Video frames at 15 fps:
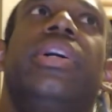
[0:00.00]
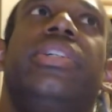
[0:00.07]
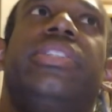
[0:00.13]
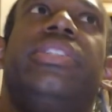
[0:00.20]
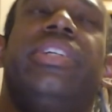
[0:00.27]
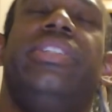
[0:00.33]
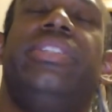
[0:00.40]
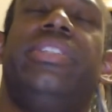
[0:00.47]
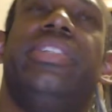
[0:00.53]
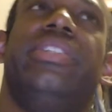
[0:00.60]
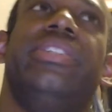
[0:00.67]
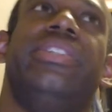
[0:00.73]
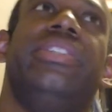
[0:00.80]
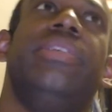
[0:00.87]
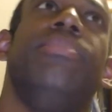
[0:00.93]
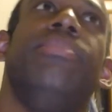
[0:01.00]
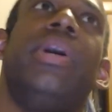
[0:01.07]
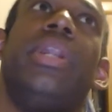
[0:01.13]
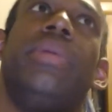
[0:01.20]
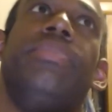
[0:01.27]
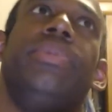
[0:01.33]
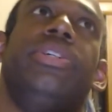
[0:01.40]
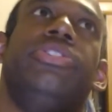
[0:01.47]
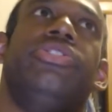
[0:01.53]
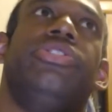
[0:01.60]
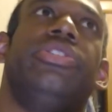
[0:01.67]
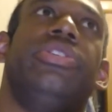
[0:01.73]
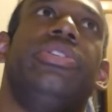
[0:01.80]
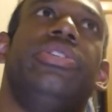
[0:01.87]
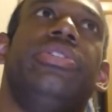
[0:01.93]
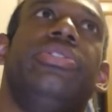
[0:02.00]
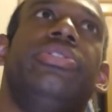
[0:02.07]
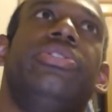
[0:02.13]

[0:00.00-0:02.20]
Cid sends them on a mission